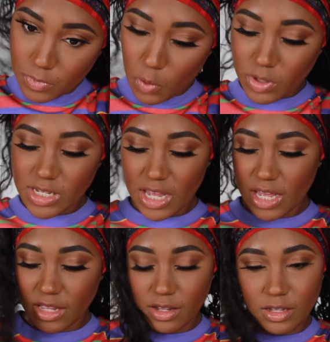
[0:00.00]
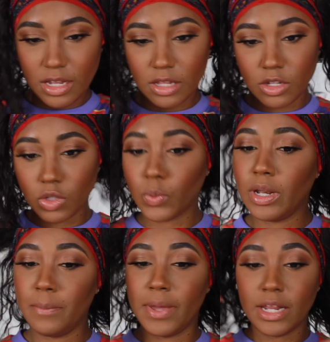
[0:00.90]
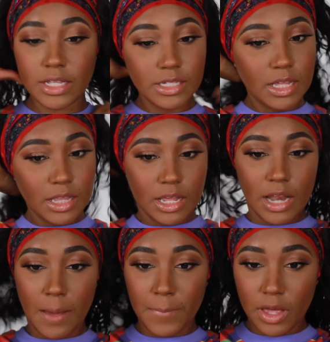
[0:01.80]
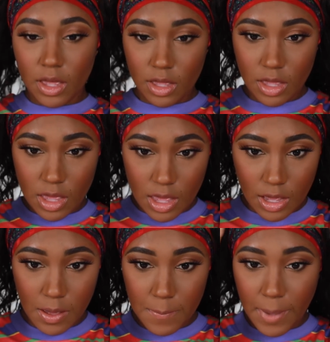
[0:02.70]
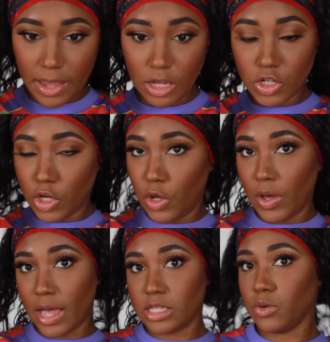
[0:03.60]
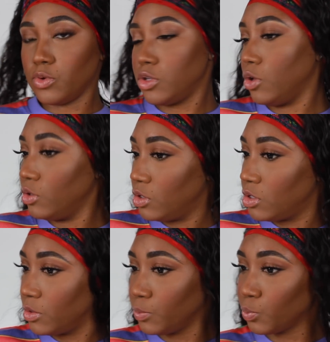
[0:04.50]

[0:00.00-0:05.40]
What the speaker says: Well, 10 to 20 minutes, and then I'm gonna come back and show you guys the results.